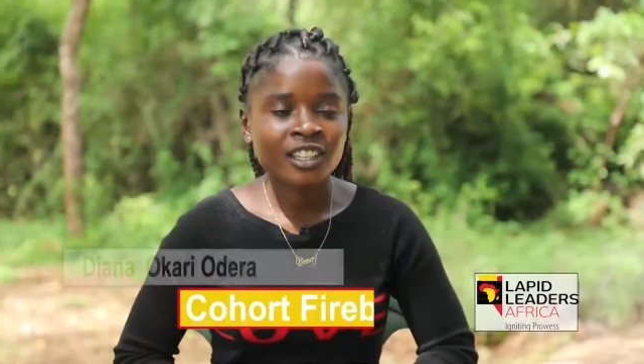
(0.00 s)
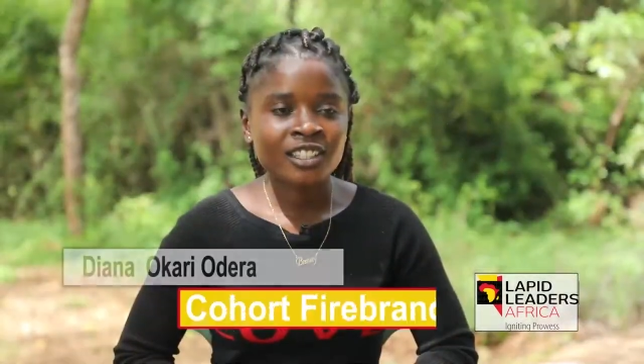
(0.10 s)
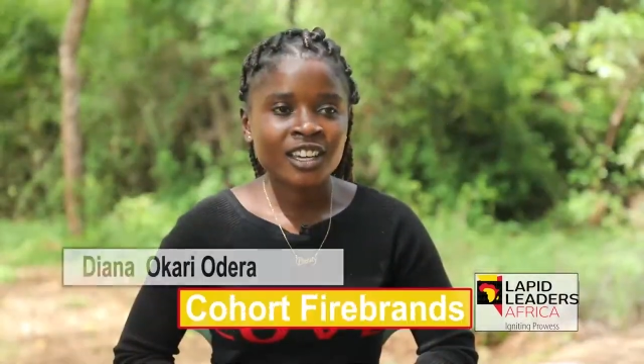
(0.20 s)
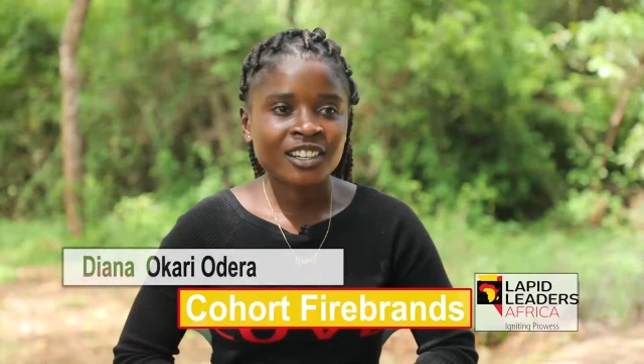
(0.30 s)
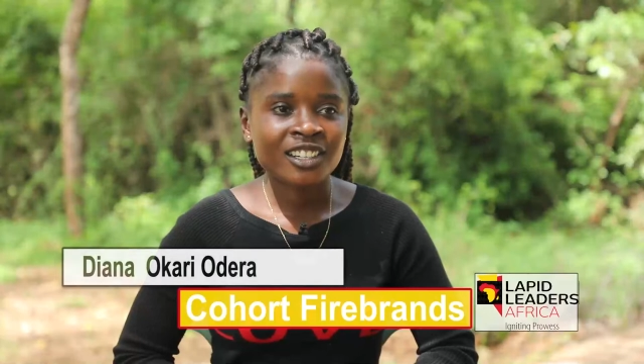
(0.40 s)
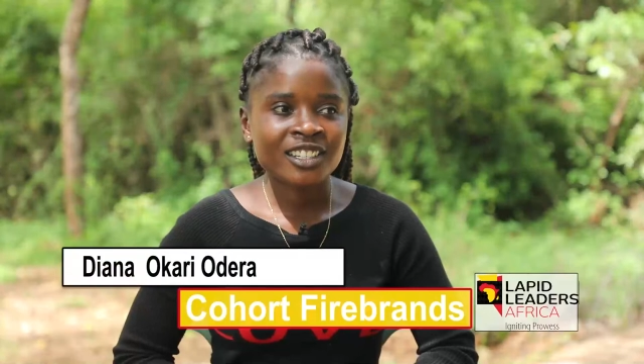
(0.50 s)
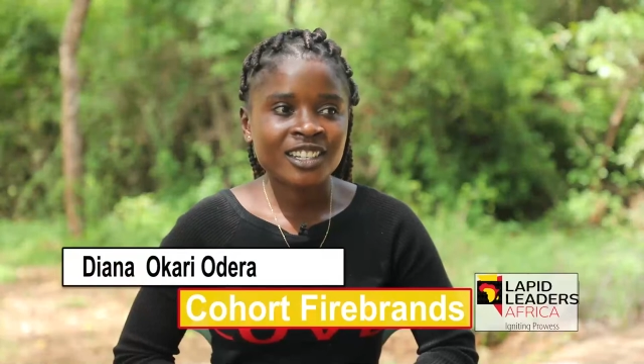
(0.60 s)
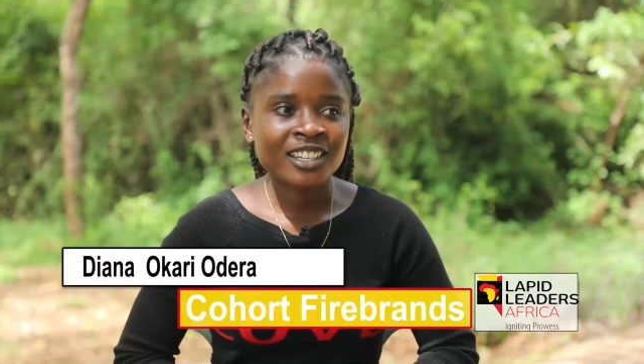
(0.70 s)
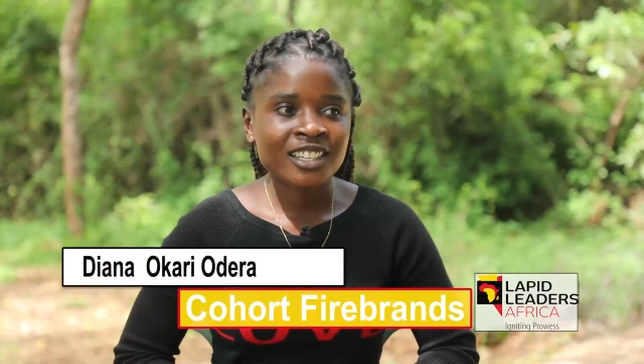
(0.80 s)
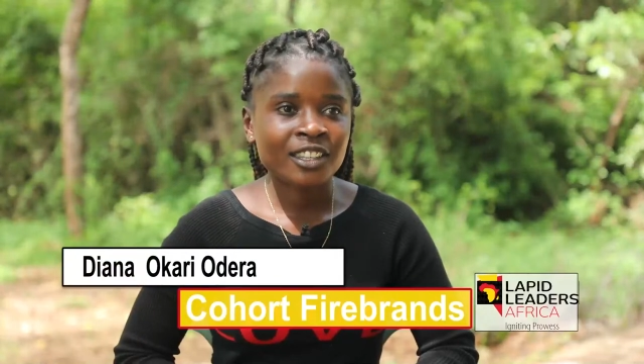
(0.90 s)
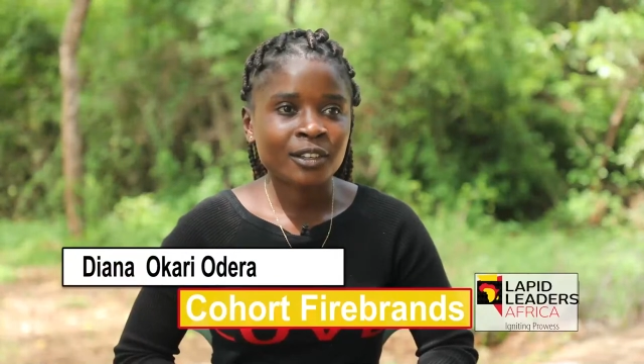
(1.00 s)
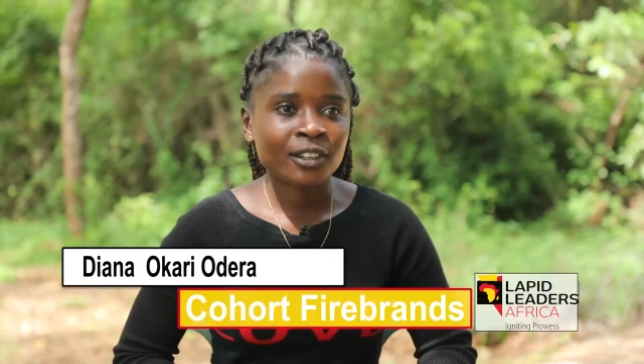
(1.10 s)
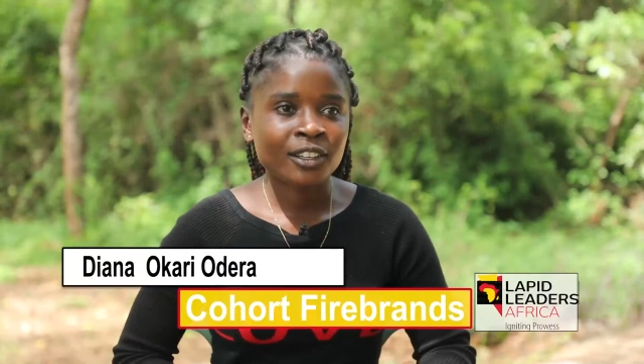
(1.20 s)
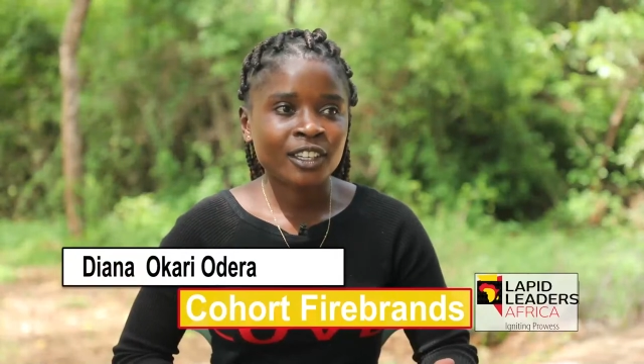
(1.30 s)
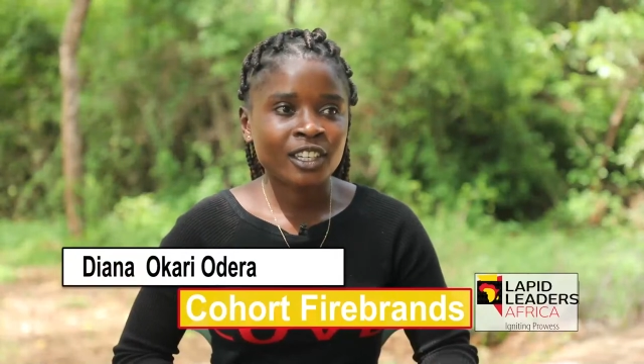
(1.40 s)
it's currently in
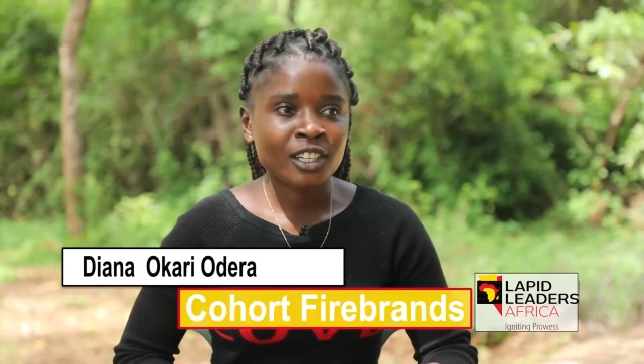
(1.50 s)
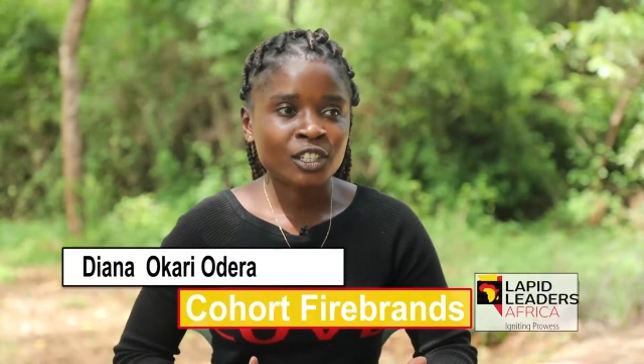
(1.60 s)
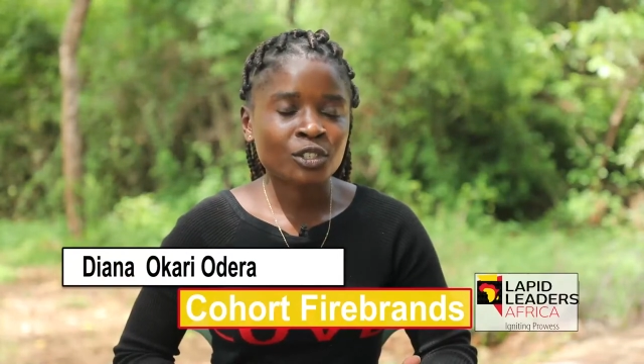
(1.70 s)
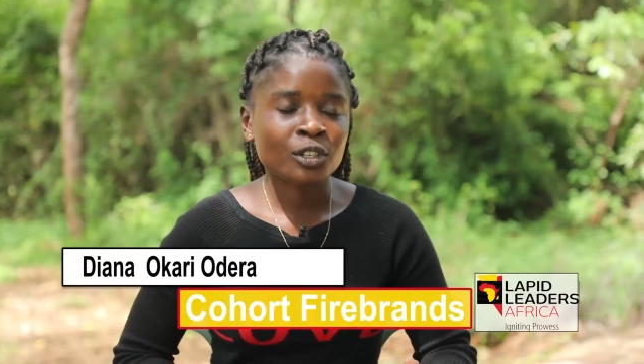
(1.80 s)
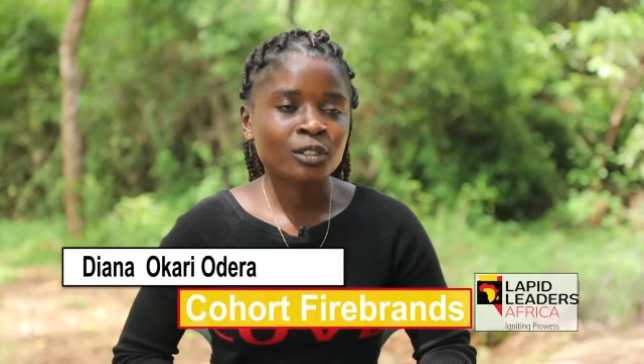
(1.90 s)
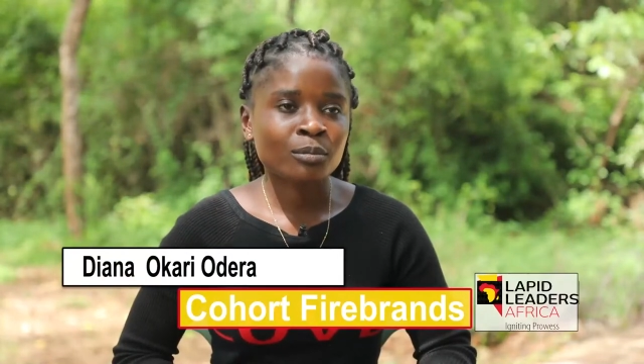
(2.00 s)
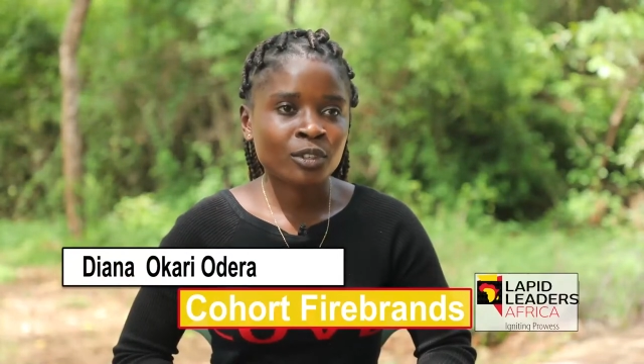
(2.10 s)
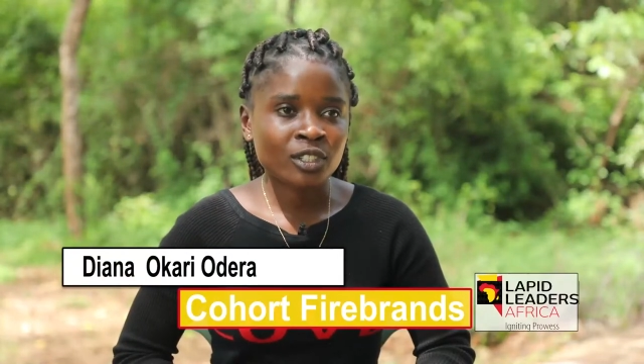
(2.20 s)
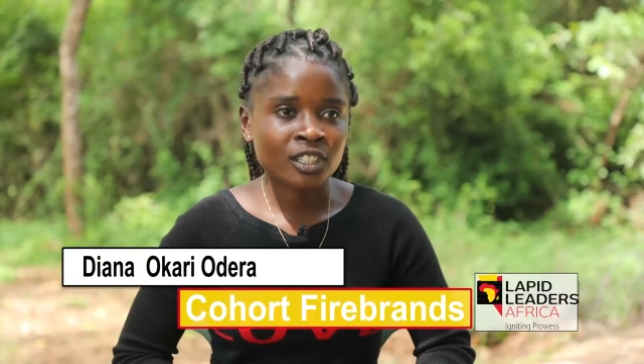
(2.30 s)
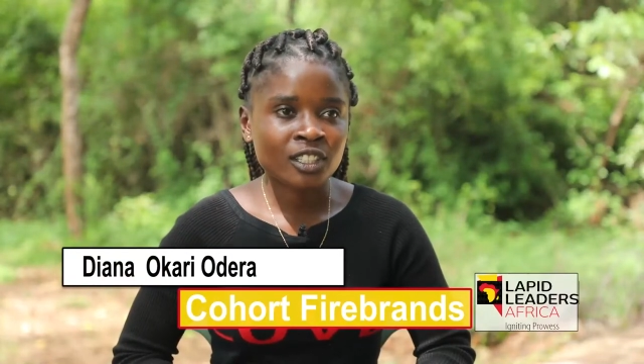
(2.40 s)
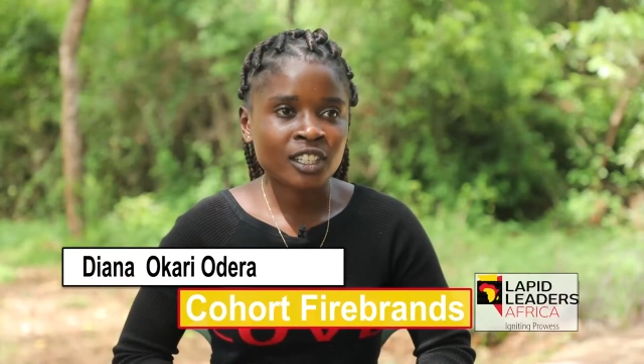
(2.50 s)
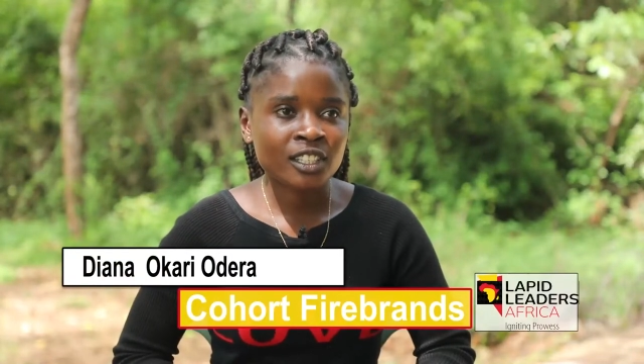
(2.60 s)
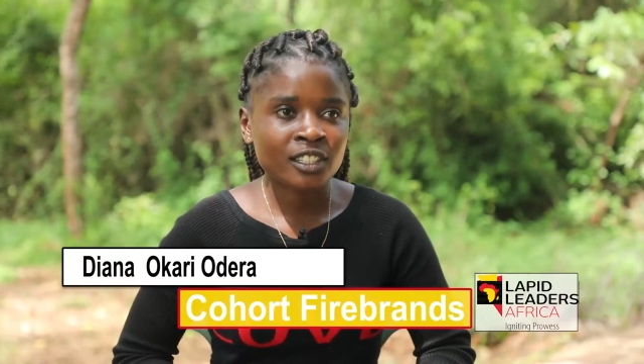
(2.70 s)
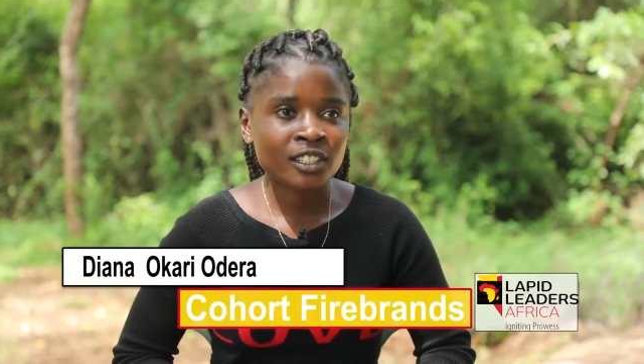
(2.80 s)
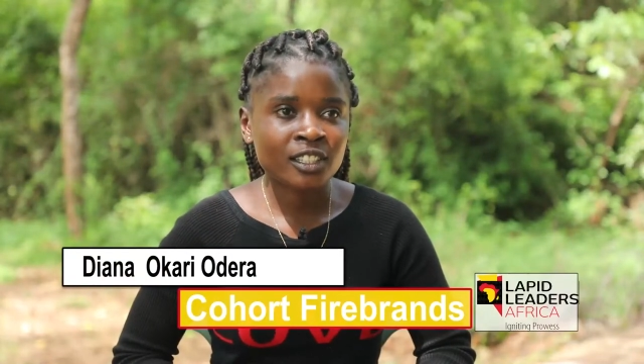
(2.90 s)
the initial
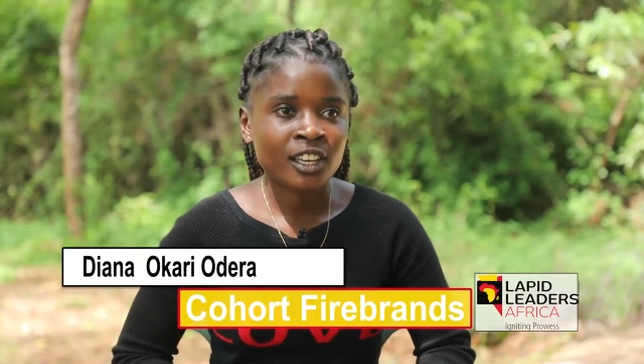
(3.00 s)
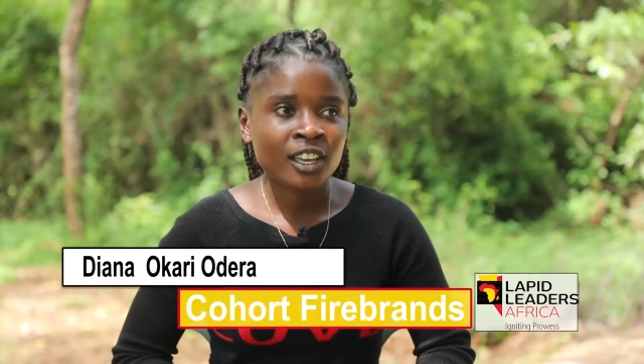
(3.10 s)
processes,